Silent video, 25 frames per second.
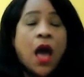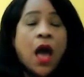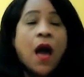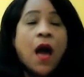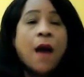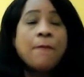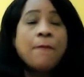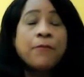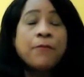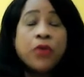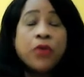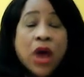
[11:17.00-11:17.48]

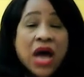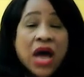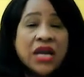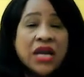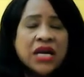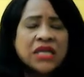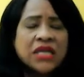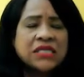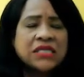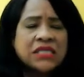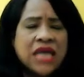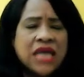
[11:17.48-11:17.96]

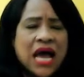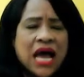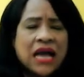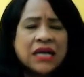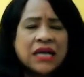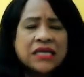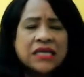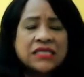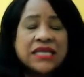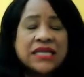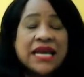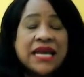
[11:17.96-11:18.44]
Products not
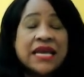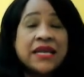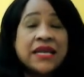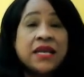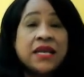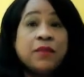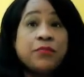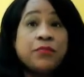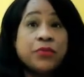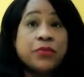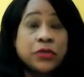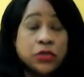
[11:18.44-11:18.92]

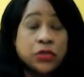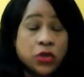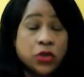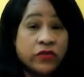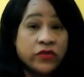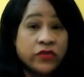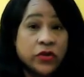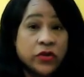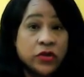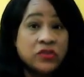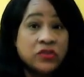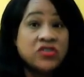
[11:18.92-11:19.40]
containing
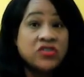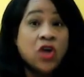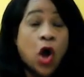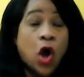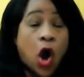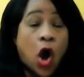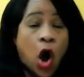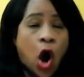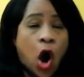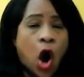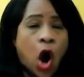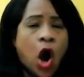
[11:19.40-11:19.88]
preservatives
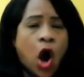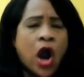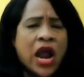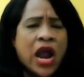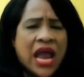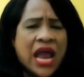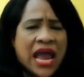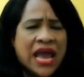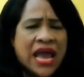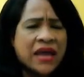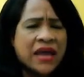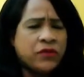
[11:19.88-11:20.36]
are
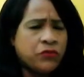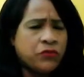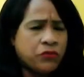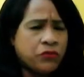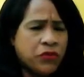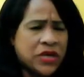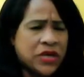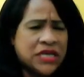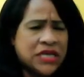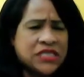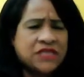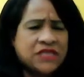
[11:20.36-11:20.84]
at
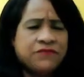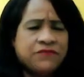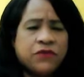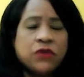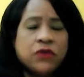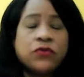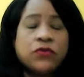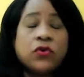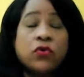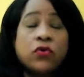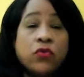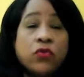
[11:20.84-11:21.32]
risk
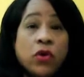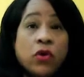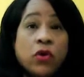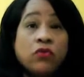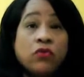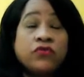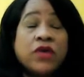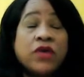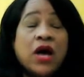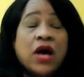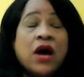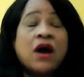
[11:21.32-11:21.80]
for the
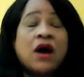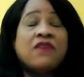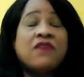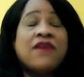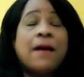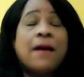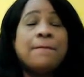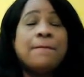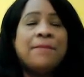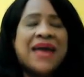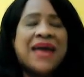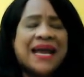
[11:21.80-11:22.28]
growth of
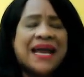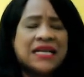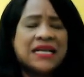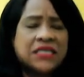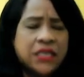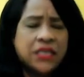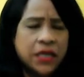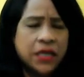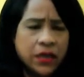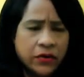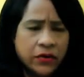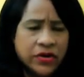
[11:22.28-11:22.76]

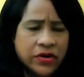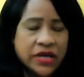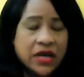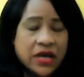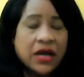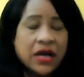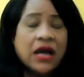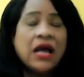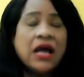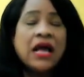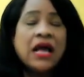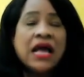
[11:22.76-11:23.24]

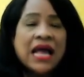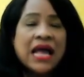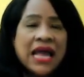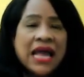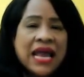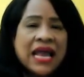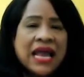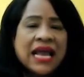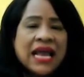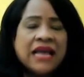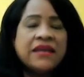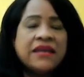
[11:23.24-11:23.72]
bacteria
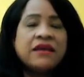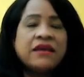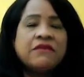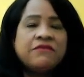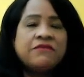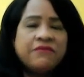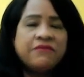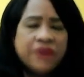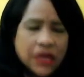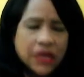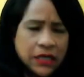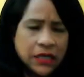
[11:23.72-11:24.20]
and
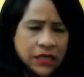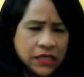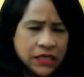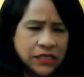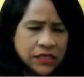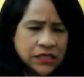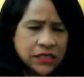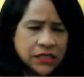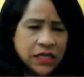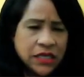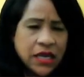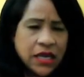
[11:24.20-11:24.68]

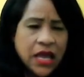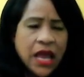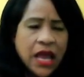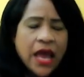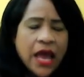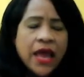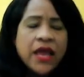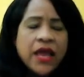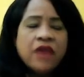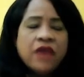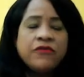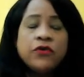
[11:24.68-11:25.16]
fungus.
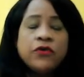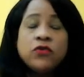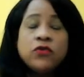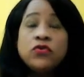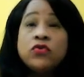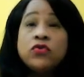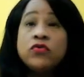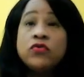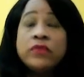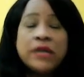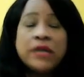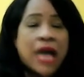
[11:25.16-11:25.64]
If you
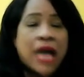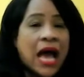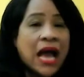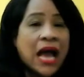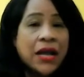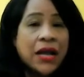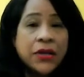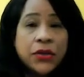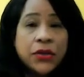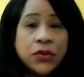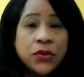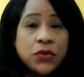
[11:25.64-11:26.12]
do
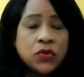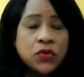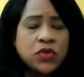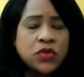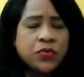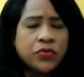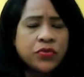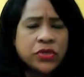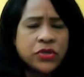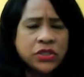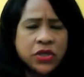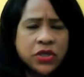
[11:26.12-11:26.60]
not use
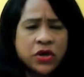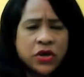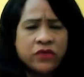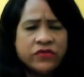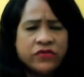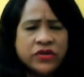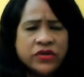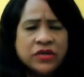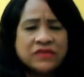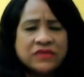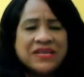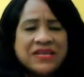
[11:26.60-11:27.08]

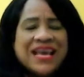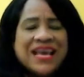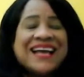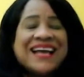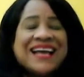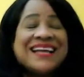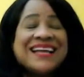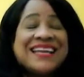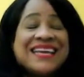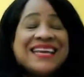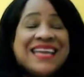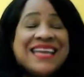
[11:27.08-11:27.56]
preservatives,
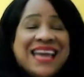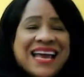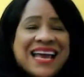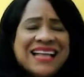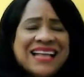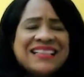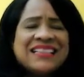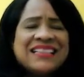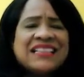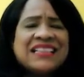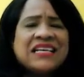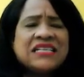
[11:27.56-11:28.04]

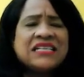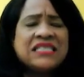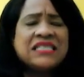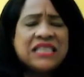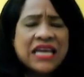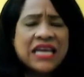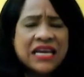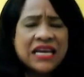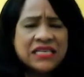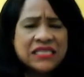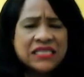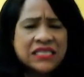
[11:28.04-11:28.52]
get the
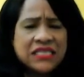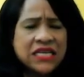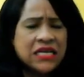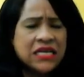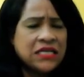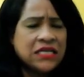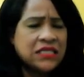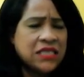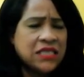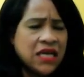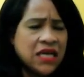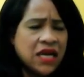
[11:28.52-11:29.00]

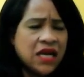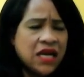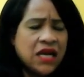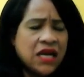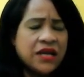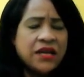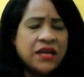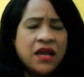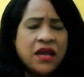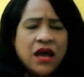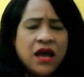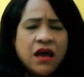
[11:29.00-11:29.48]
testing
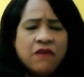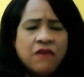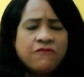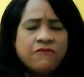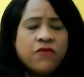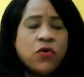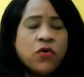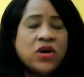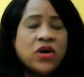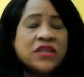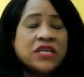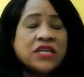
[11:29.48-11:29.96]
done
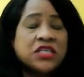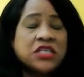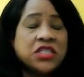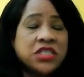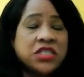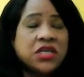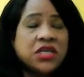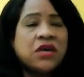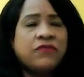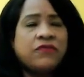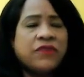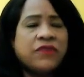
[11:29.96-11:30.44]
for the
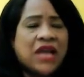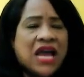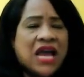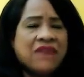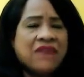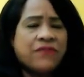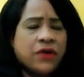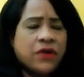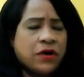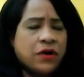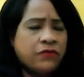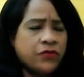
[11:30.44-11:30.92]
shelf
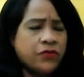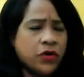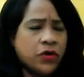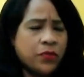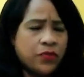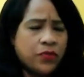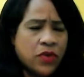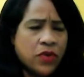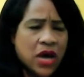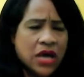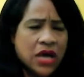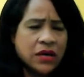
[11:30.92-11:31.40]
life of your
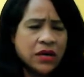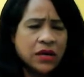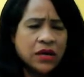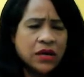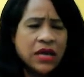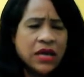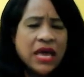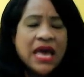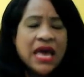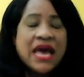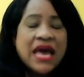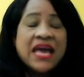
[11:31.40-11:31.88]
product.
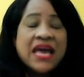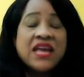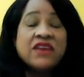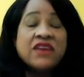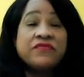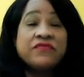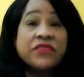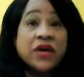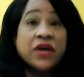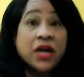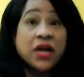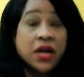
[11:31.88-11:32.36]

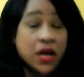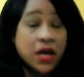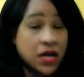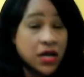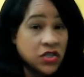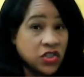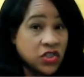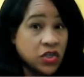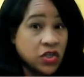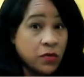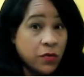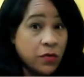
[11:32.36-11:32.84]
If the
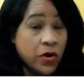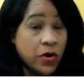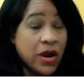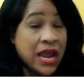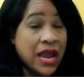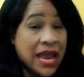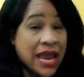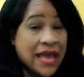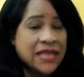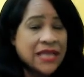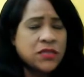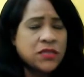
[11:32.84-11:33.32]
customer
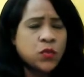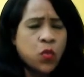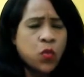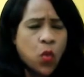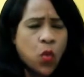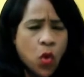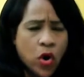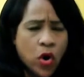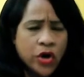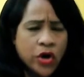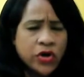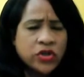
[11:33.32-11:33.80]
adds
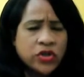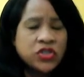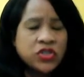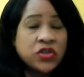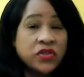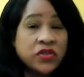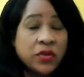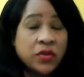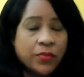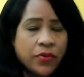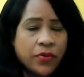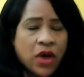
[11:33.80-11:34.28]
water to
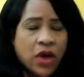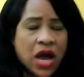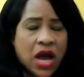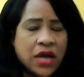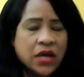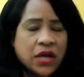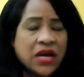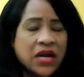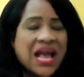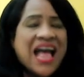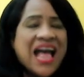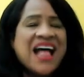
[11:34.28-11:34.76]
the
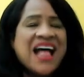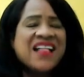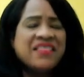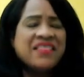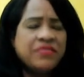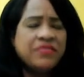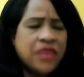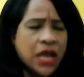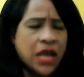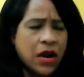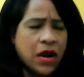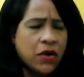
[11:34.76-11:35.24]
product,
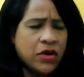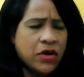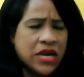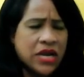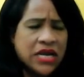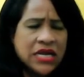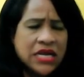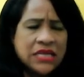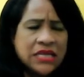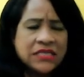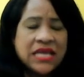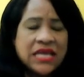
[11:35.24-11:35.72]
there
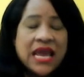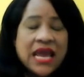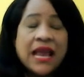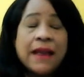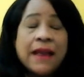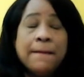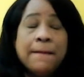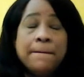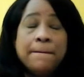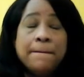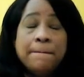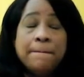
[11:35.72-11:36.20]
is
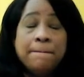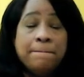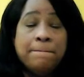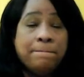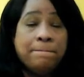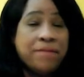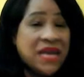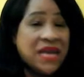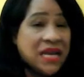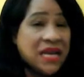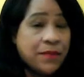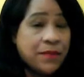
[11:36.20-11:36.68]
a
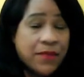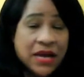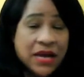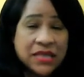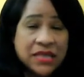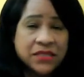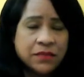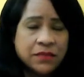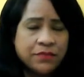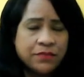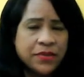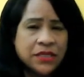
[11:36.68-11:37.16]
big
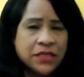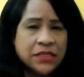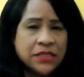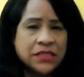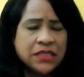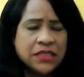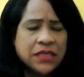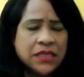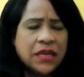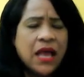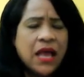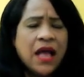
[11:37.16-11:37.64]

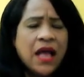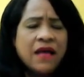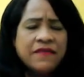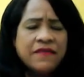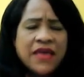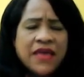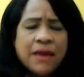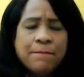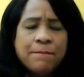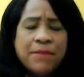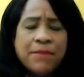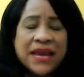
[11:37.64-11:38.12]
possibility
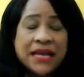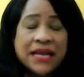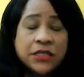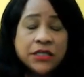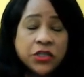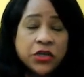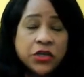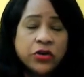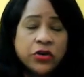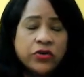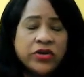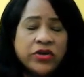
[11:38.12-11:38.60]
that
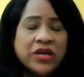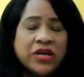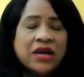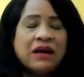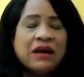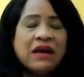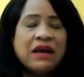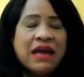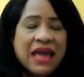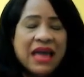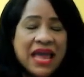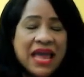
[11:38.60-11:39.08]

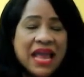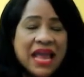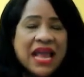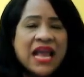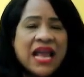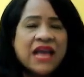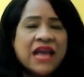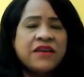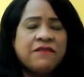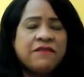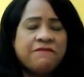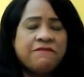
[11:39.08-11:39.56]
bacteria
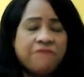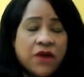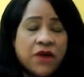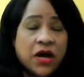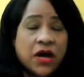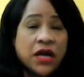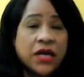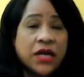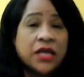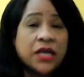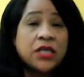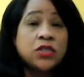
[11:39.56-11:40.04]
and
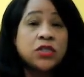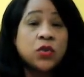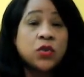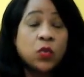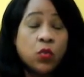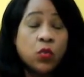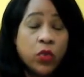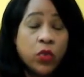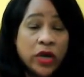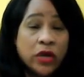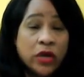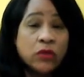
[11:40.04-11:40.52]
fungus
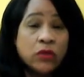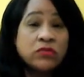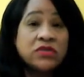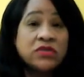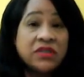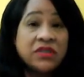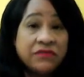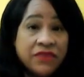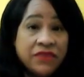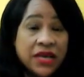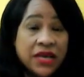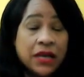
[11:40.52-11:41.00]
will
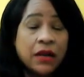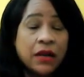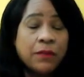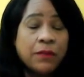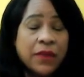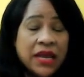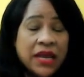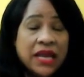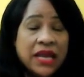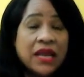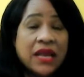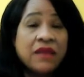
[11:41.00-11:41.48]

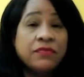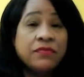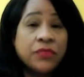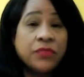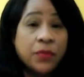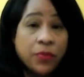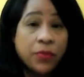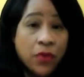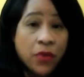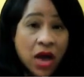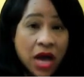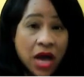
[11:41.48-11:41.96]
develop in the
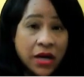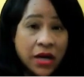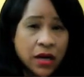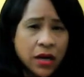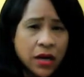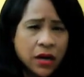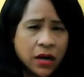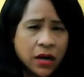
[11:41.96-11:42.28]
product.